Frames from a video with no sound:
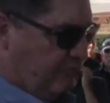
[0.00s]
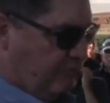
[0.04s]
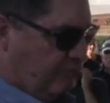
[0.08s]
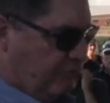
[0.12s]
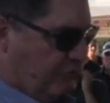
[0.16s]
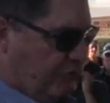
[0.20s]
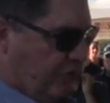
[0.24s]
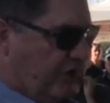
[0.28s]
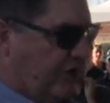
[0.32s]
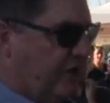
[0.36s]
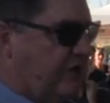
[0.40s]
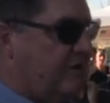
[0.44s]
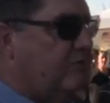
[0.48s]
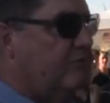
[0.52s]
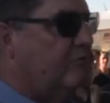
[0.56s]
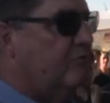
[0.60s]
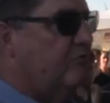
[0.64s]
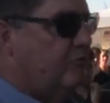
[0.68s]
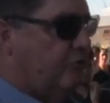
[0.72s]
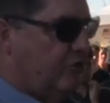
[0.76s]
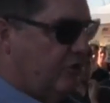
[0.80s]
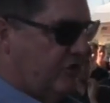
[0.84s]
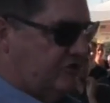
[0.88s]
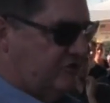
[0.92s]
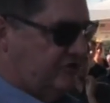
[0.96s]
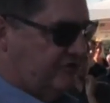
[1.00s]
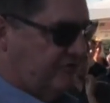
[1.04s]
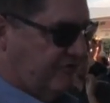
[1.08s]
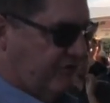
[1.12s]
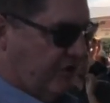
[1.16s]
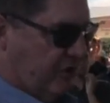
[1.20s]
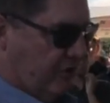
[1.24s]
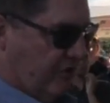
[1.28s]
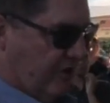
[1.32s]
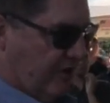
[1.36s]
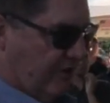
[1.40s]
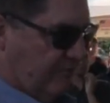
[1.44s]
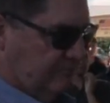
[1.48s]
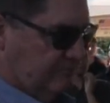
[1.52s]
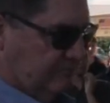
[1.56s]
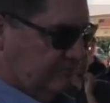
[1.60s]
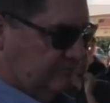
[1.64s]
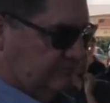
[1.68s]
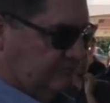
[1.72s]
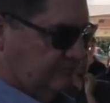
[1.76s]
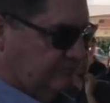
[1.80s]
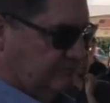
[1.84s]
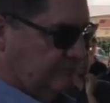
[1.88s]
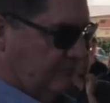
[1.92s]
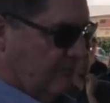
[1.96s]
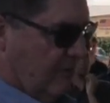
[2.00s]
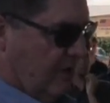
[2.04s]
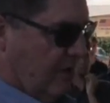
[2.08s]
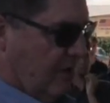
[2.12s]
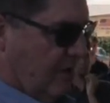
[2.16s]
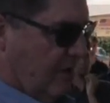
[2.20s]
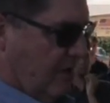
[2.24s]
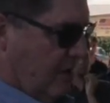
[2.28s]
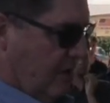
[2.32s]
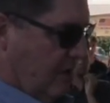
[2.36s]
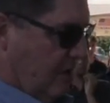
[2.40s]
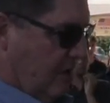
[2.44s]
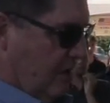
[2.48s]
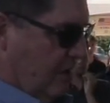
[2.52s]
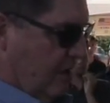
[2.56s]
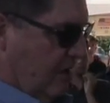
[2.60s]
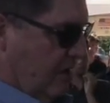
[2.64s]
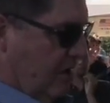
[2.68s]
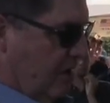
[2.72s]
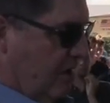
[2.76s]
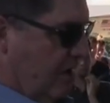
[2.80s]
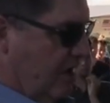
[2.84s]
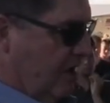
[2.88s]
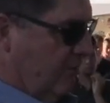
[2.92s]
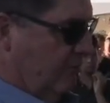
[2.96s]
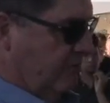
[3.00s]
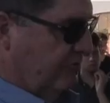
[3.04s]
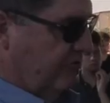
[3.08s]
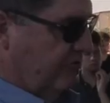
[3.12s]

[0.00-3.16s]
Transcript: pretty, pretty severely. All right, we